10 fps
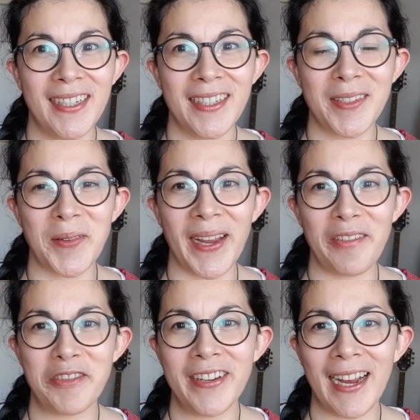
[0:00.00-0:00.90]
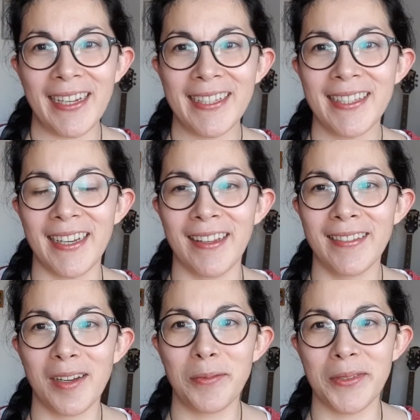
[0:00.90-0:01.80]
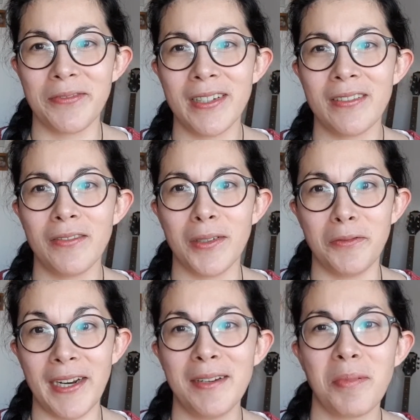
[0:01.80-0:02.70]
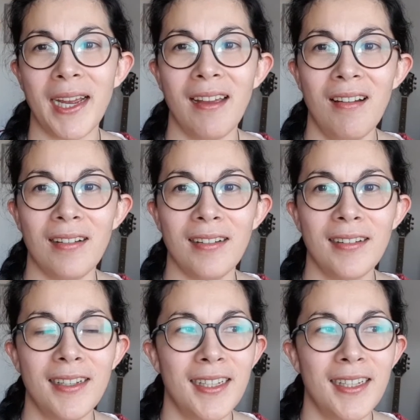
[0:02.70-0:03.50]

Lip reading: So every essay that was read by her,